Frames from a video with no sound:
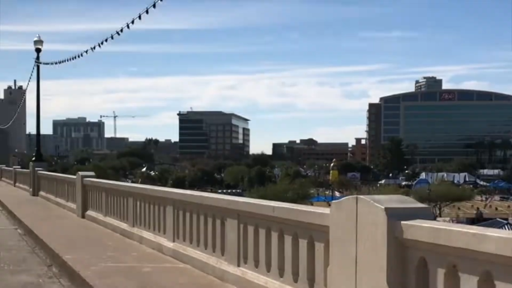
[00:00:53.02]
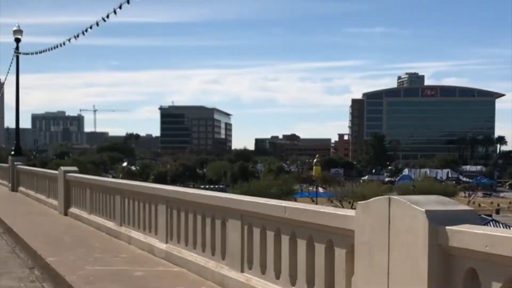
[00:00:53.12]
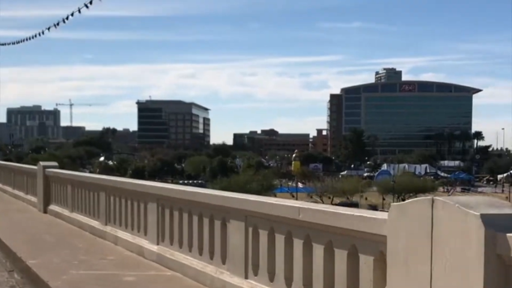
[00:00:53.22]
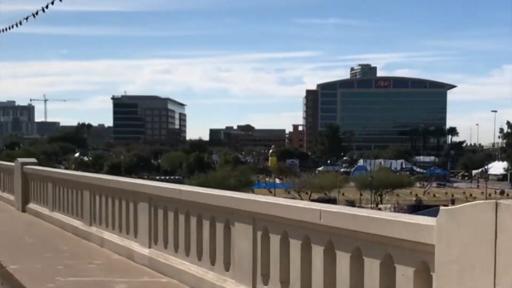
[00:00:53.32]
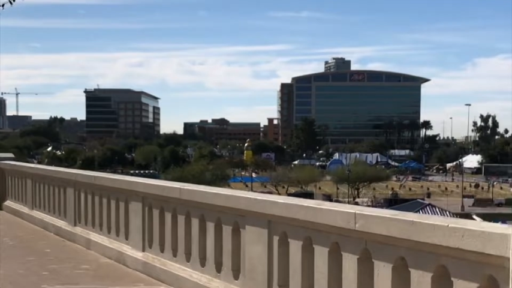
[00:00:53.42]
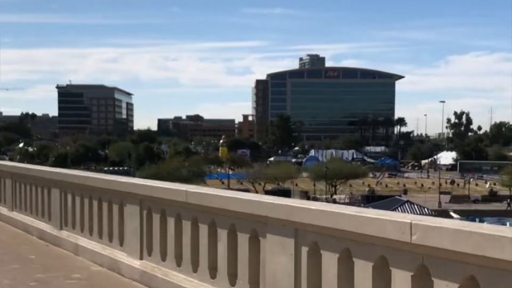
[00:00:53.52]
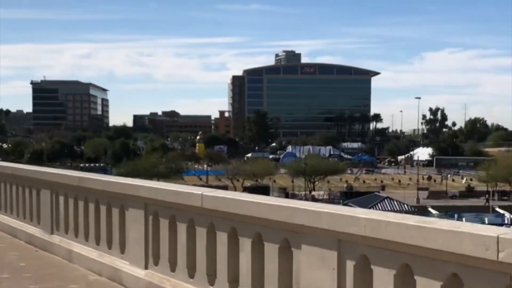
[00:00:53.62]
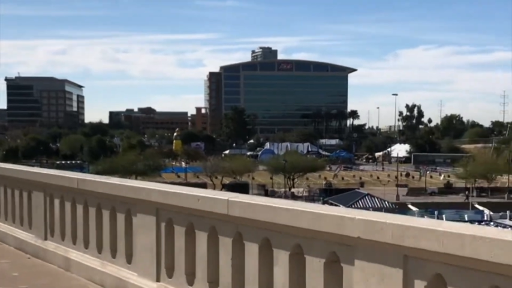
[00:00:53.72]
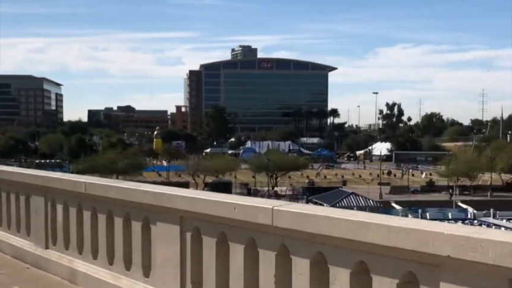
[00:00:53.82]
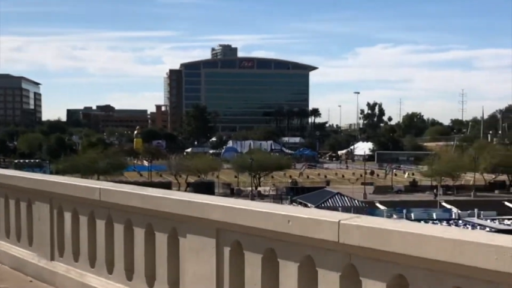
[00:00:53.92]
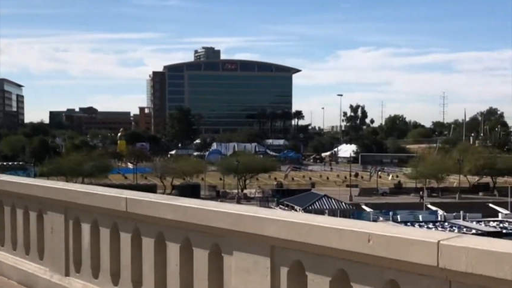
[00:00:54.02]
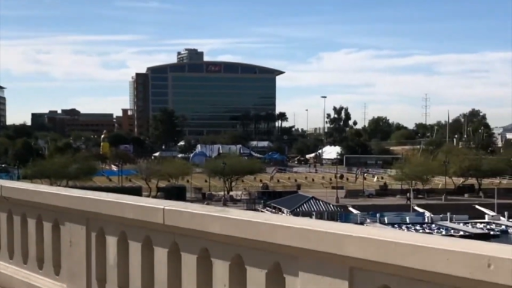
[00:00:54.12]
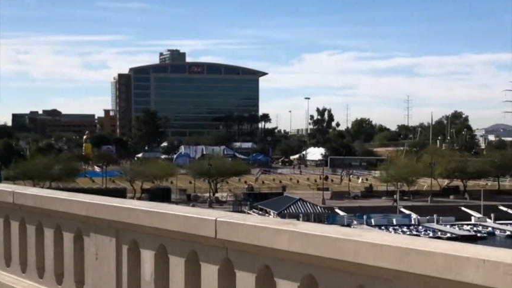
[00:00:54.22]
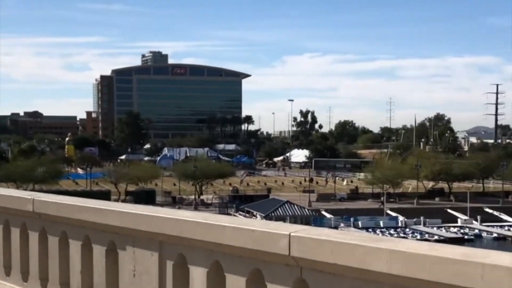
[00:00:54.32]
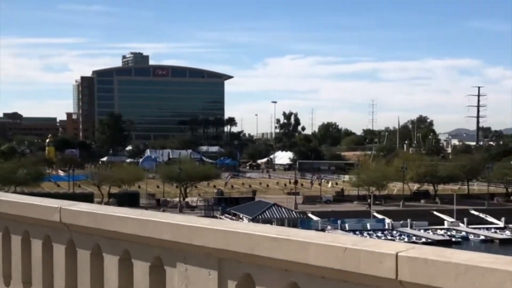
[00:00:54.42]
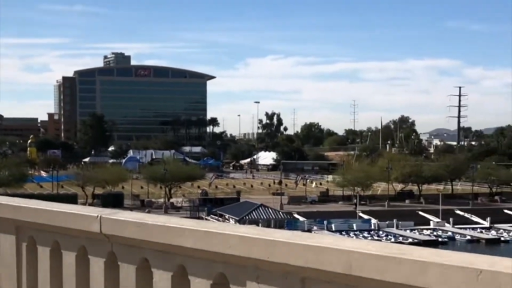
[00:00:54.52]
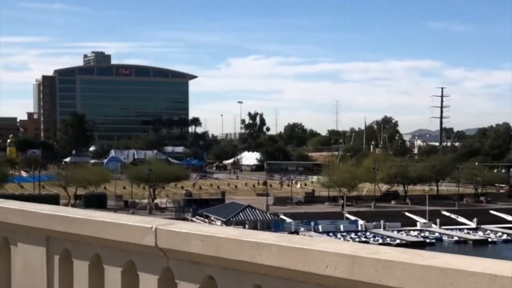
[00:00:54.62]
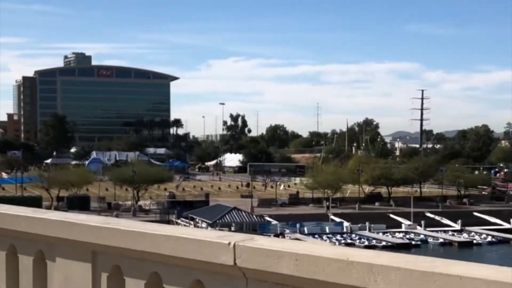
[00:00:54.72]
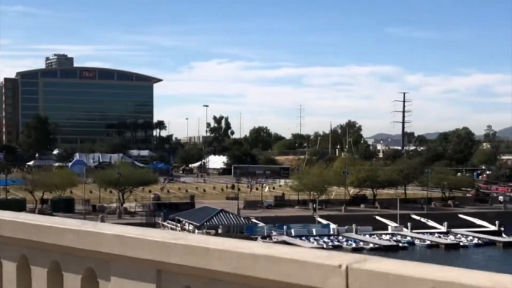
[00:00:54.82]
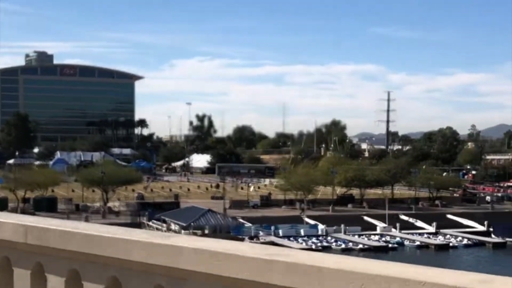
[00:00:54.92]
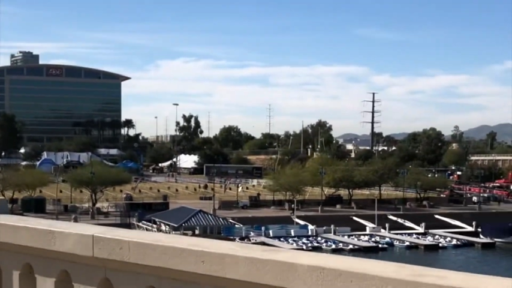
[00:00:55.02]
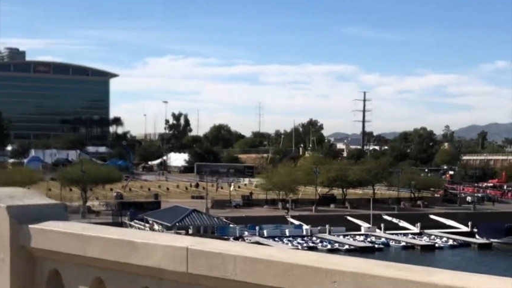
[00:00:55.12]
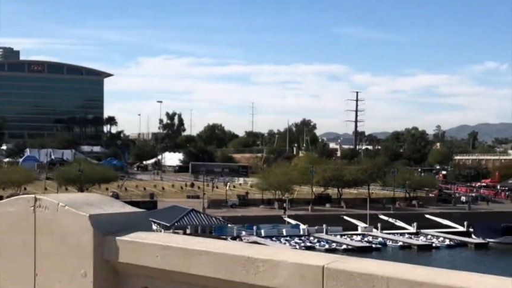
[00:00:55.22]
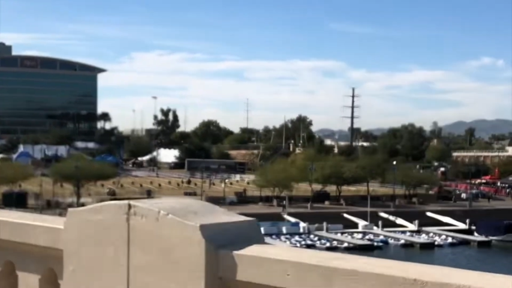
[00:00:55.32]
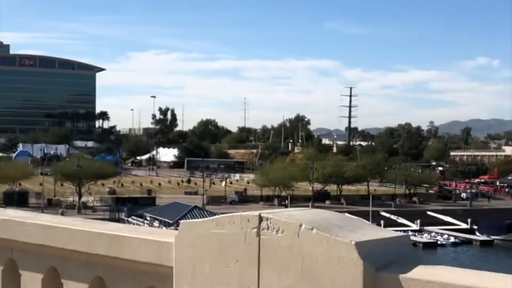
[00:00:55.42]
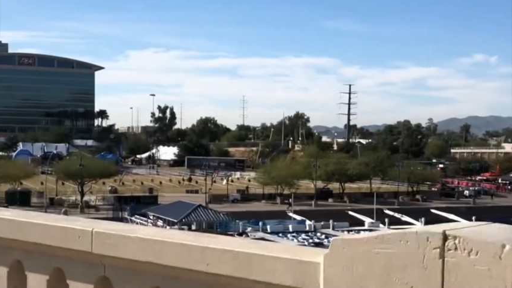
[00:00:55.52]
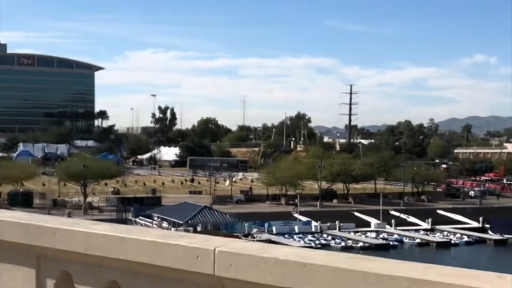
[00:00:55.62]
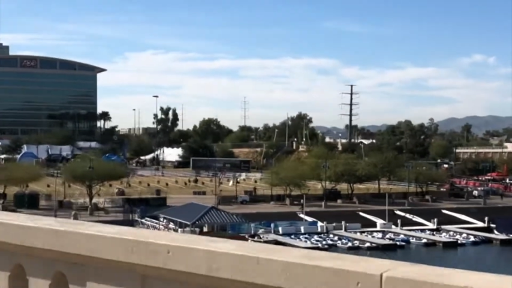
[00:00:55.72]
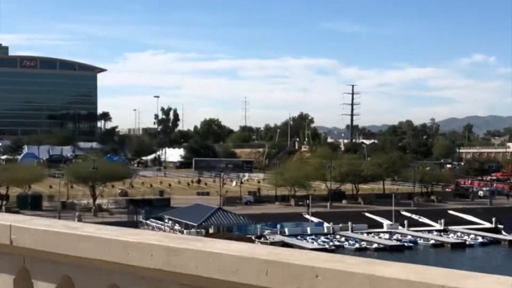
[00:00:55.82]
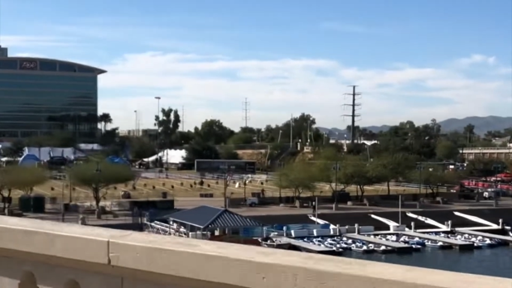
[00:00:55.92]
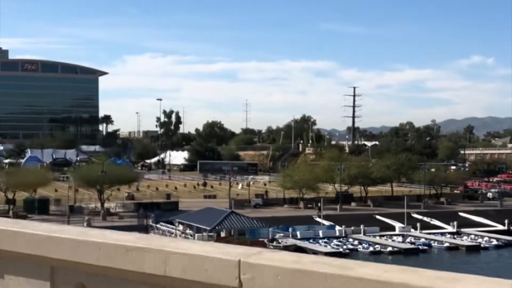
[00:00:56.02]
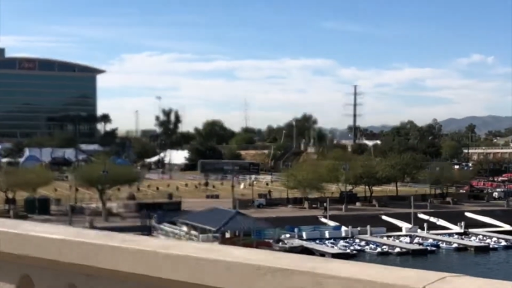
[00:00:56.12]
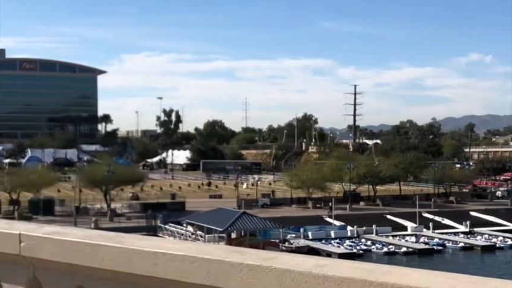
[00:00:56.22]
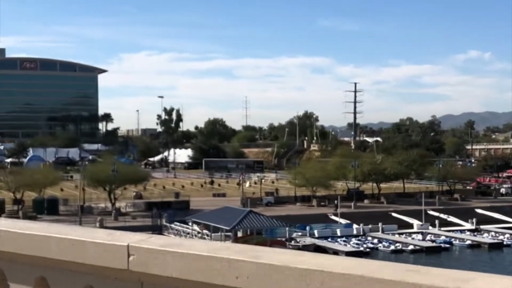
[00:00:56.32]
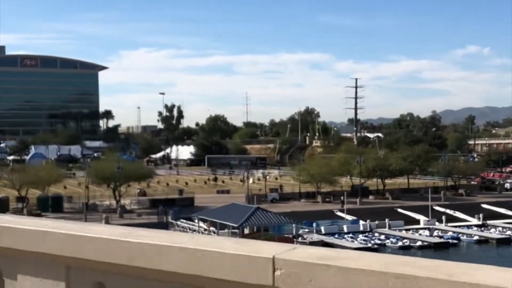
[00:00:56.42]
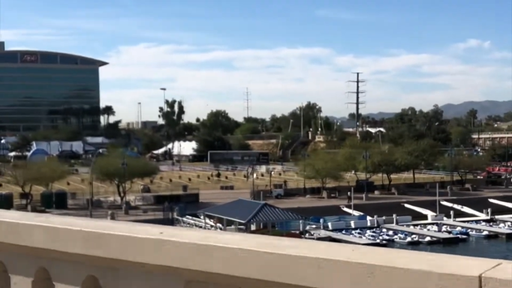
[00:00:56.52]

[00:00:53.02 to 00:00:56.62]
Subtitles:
(no speaker visible)